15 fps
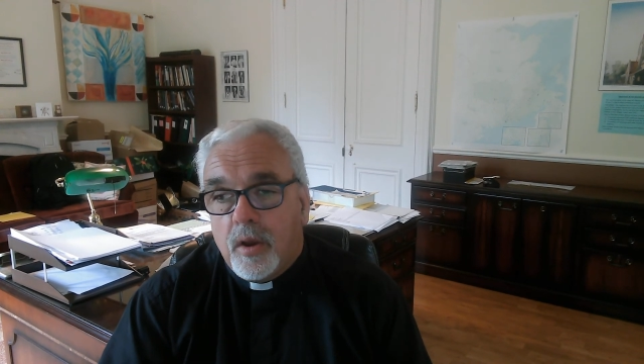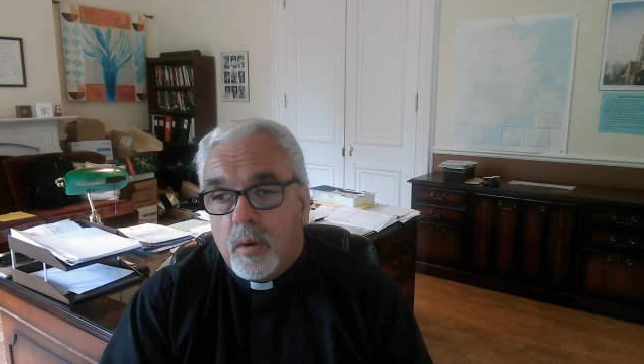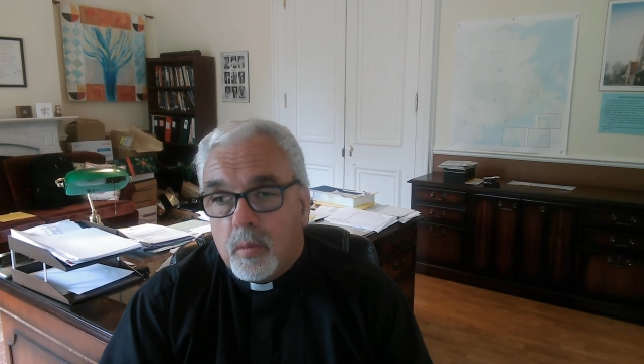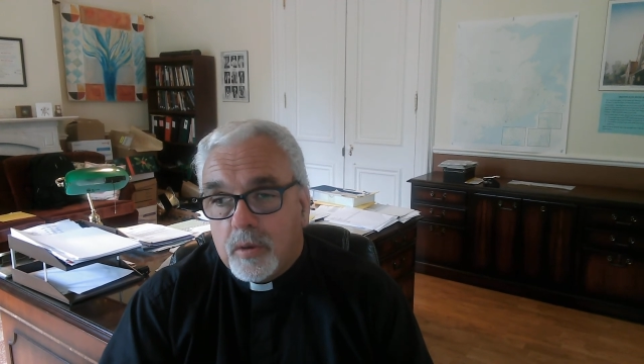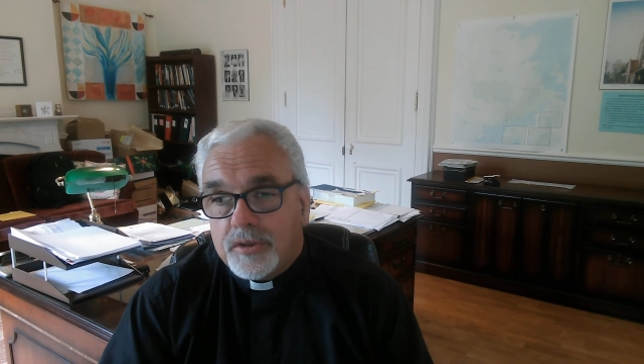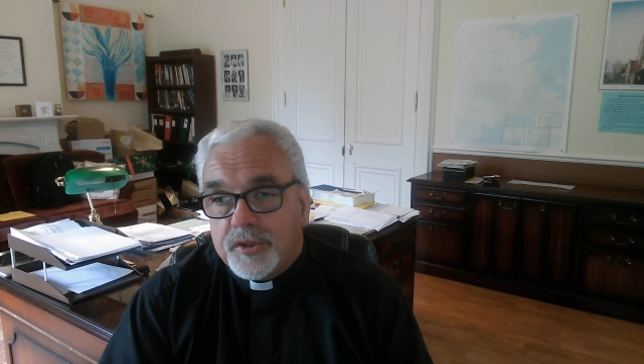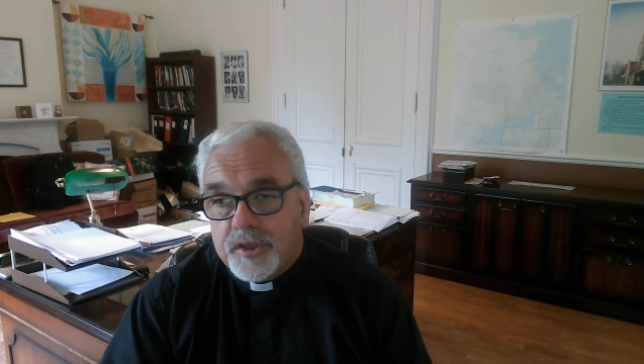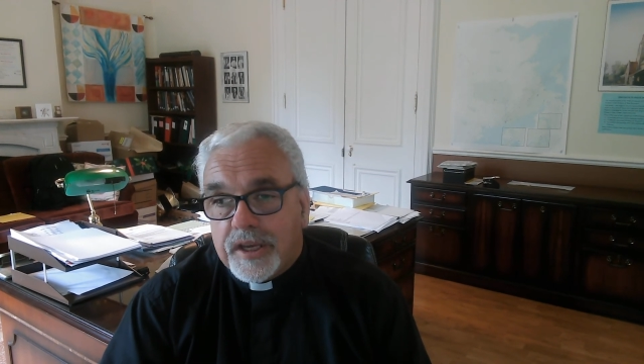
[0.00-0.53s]

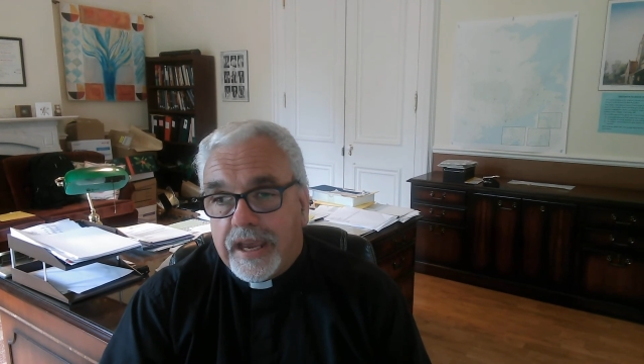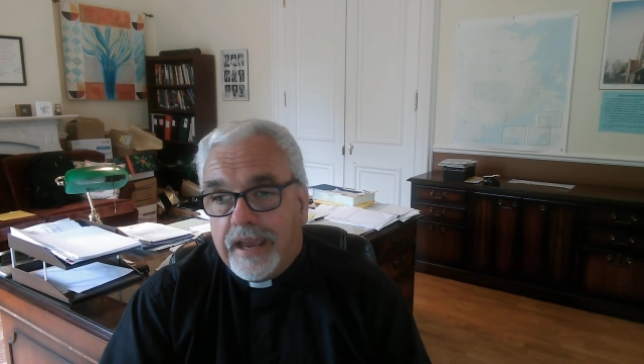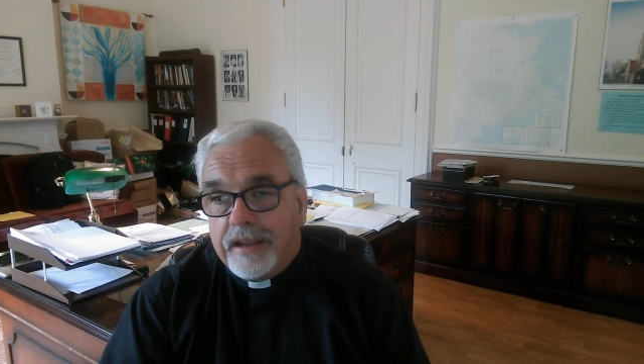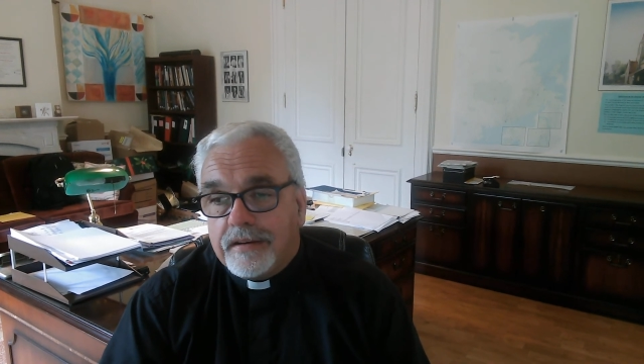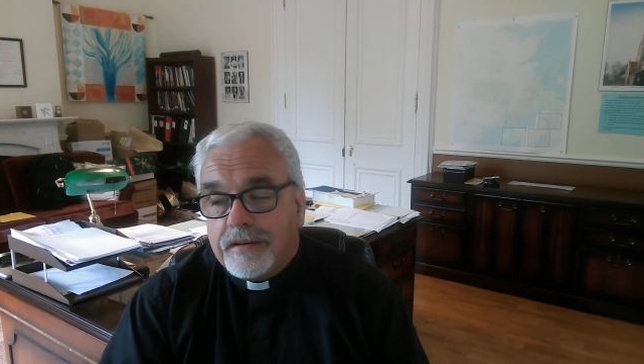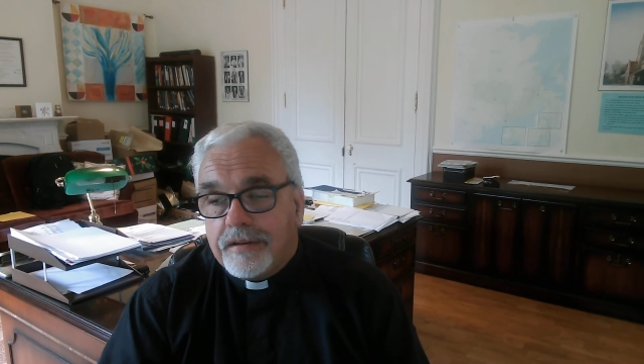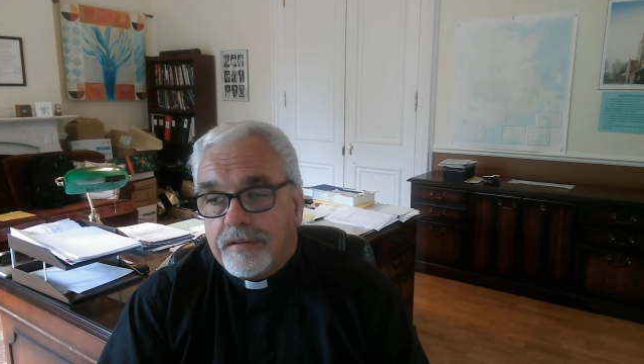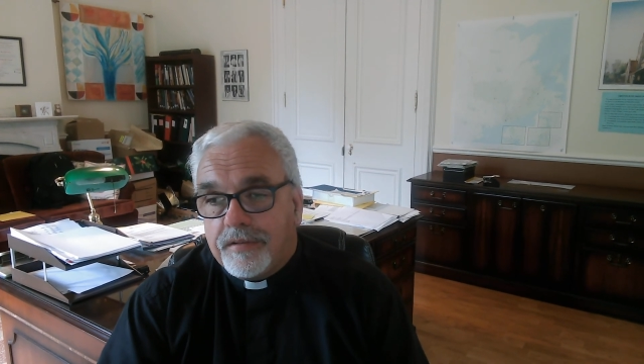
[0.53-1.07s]
Once
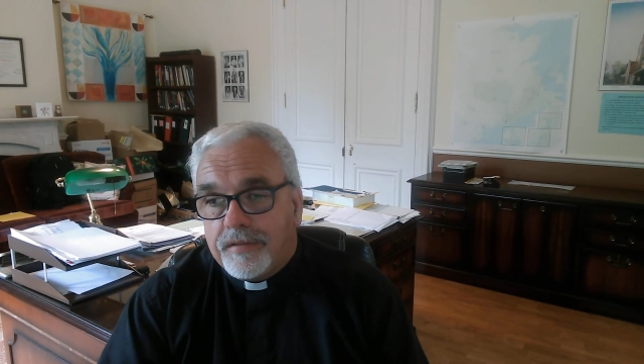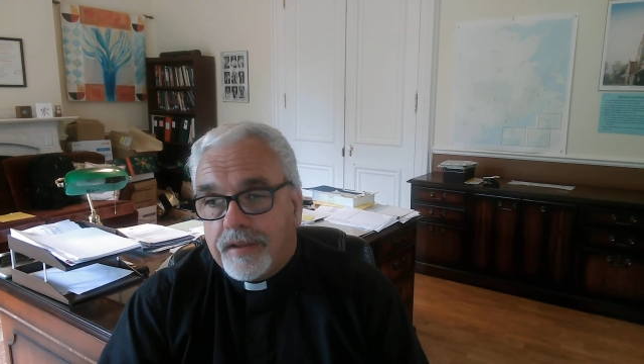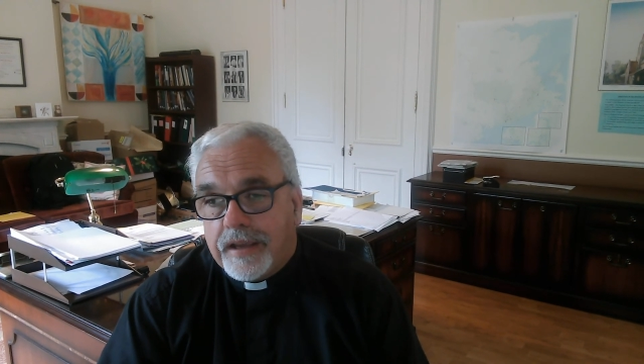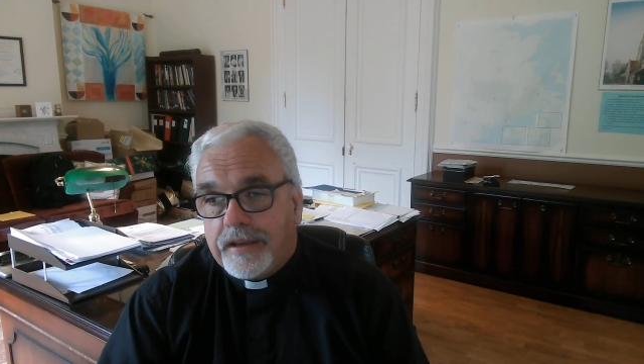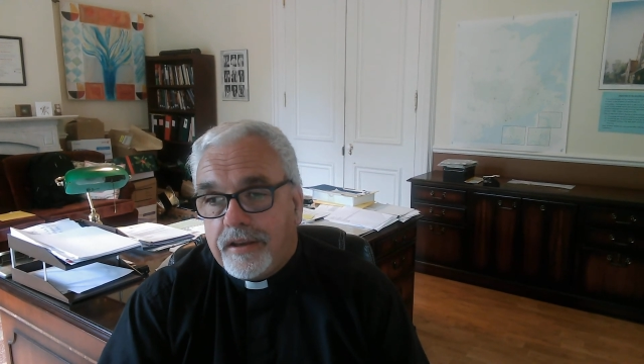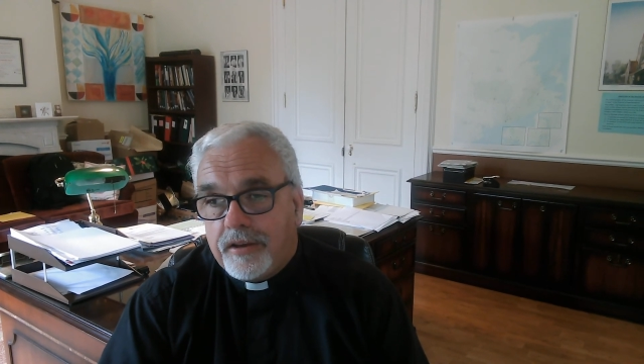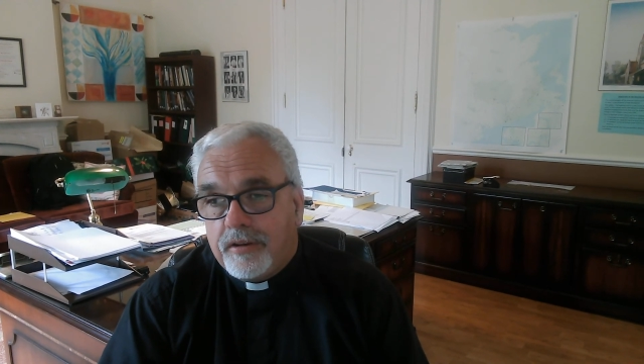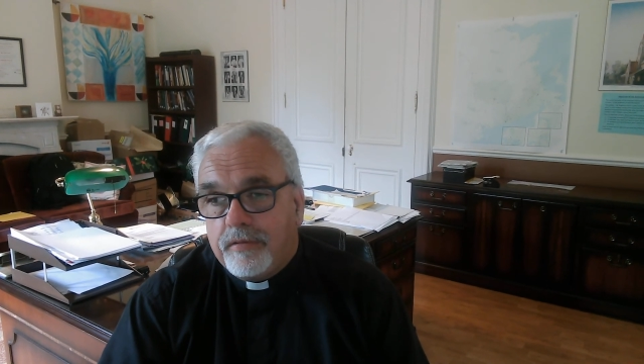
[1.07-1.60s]
again,
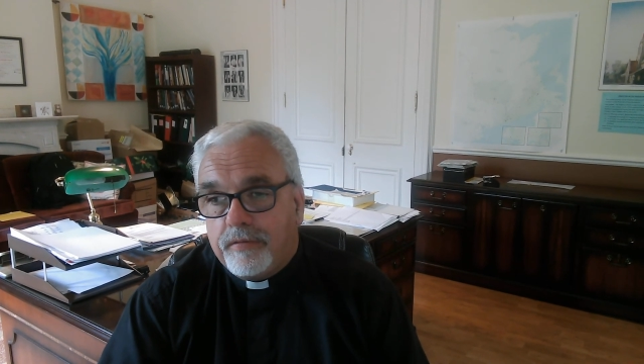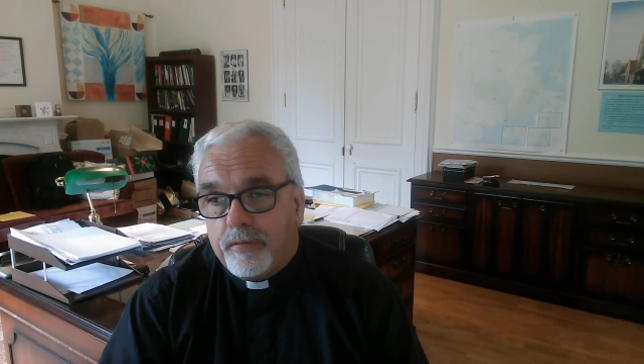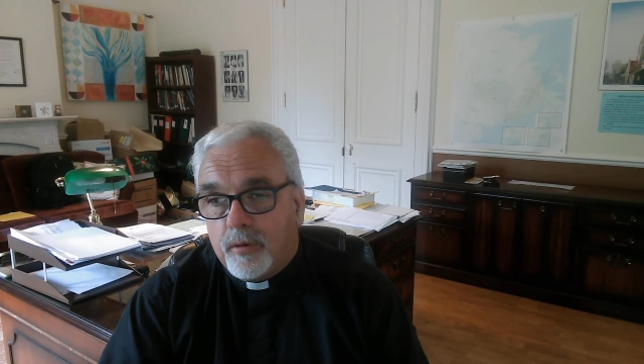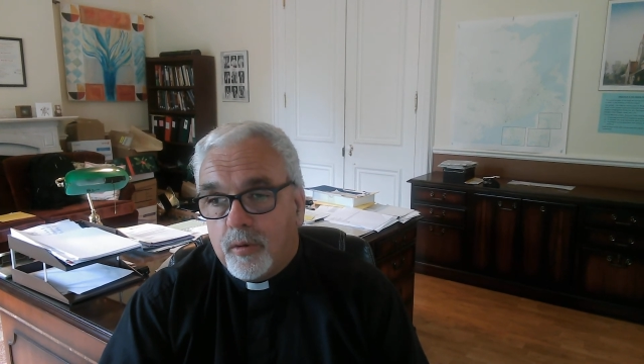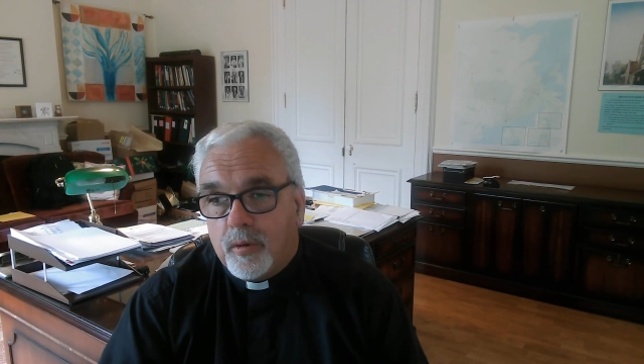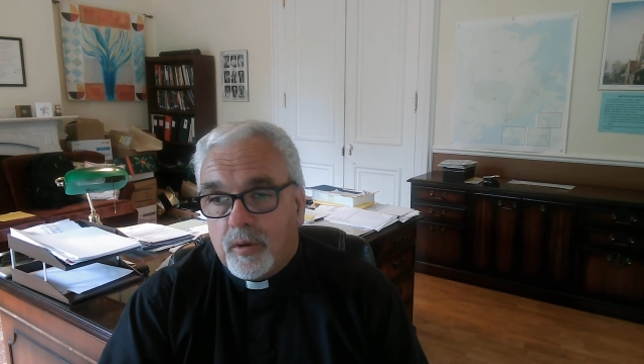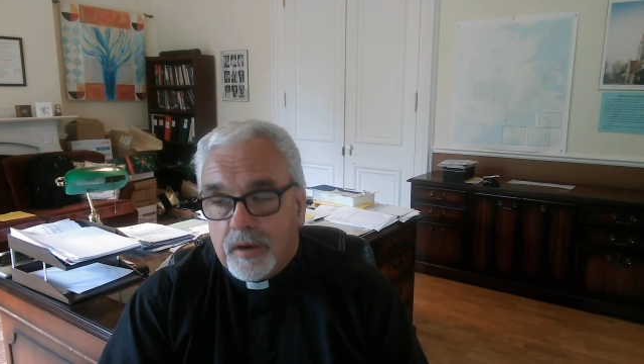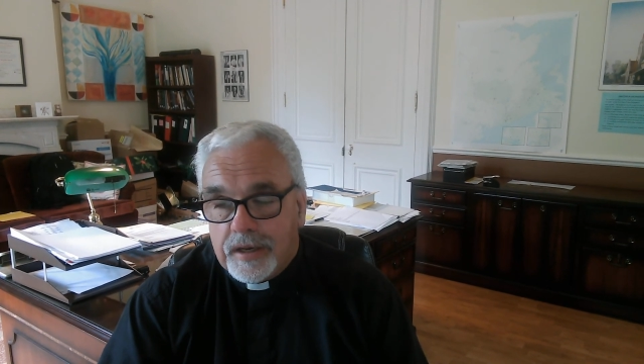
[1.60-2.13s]
thank you
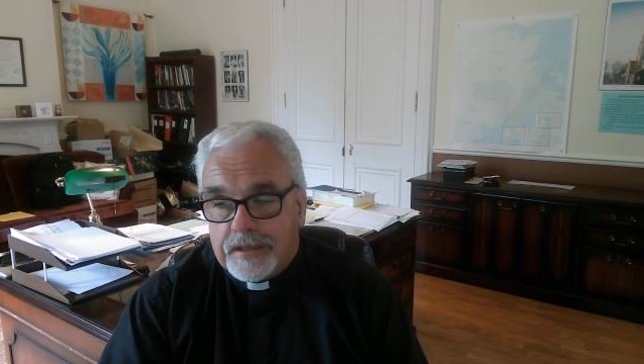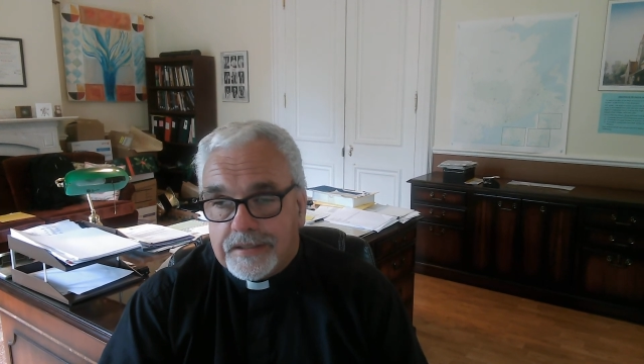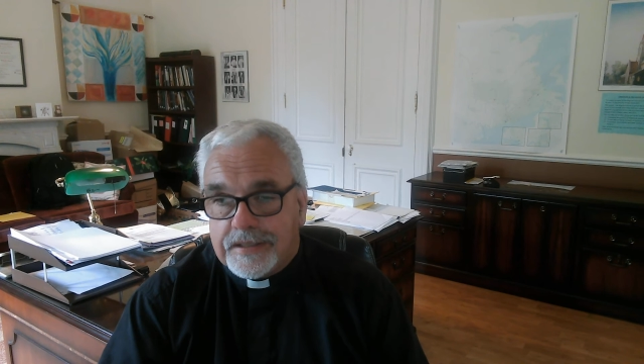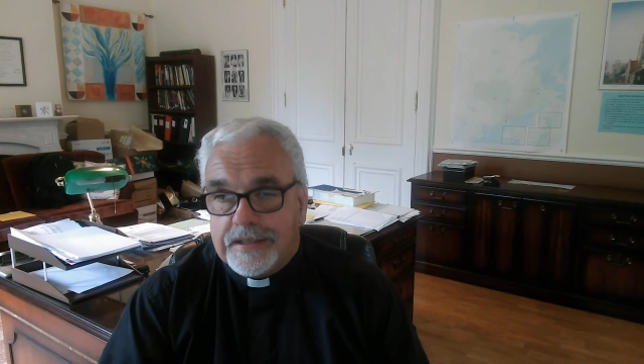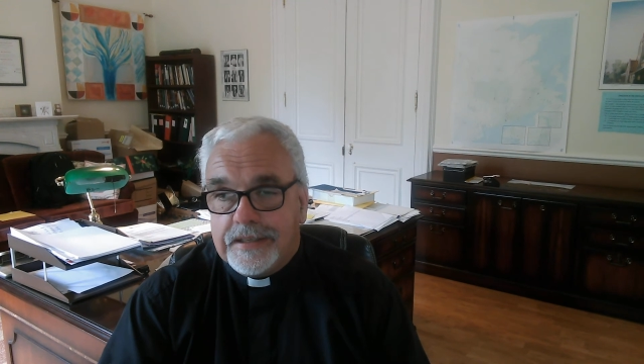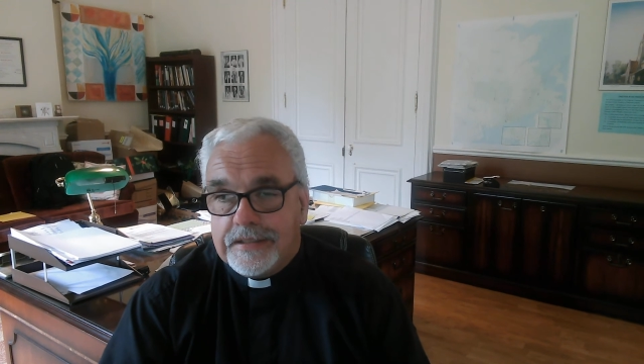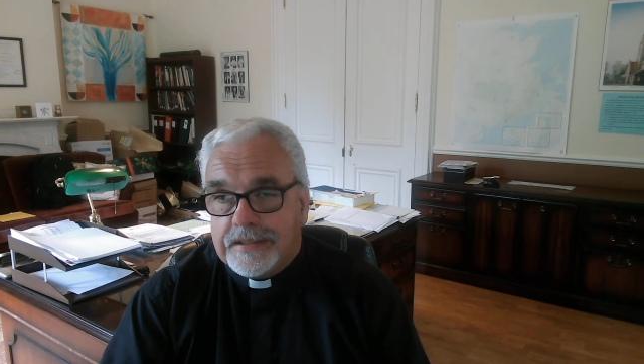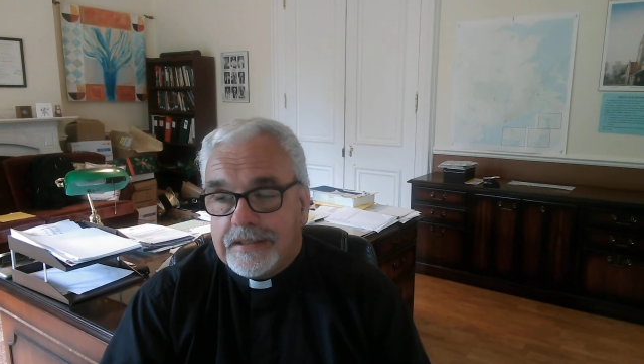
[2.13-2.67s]
for
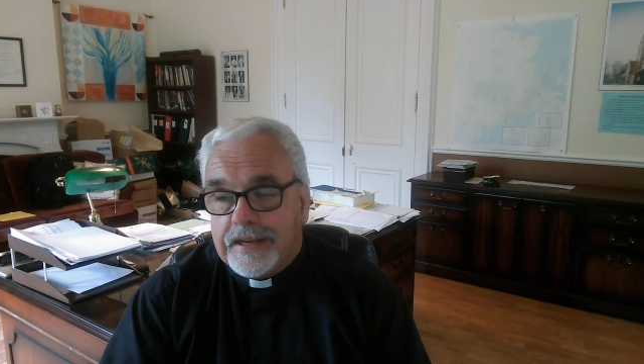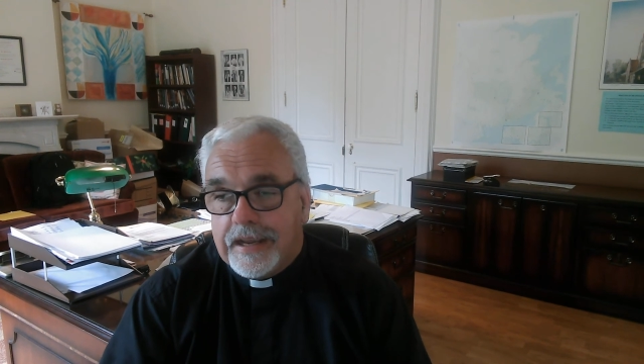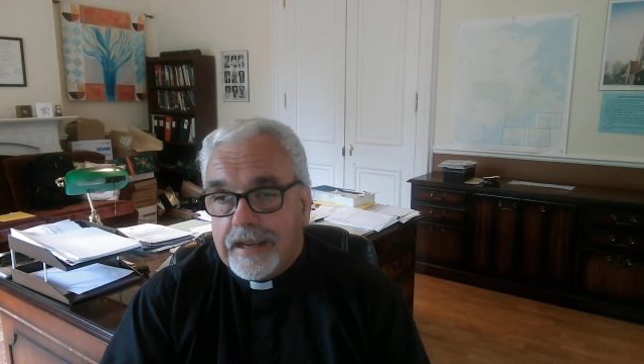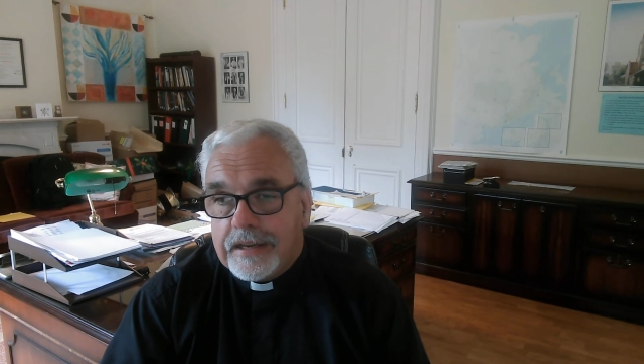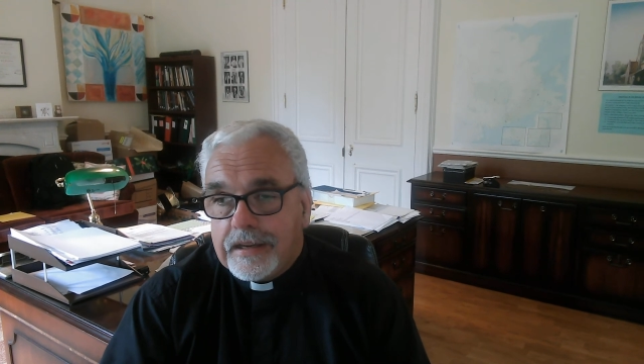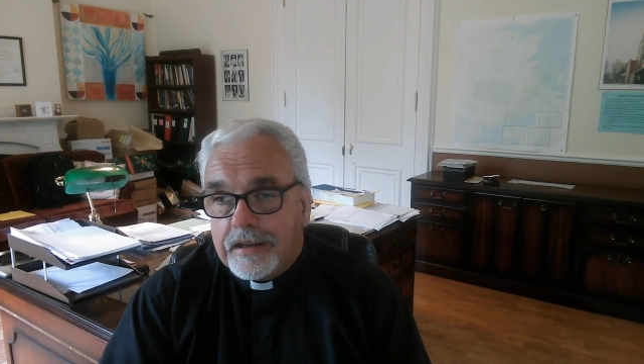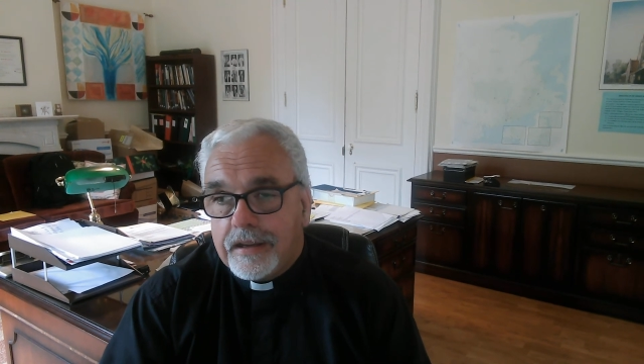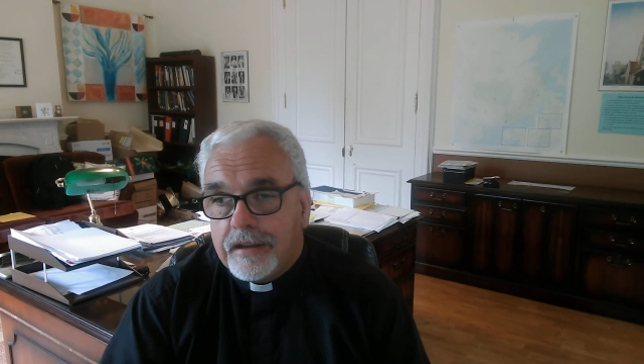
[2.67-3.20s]
listening today.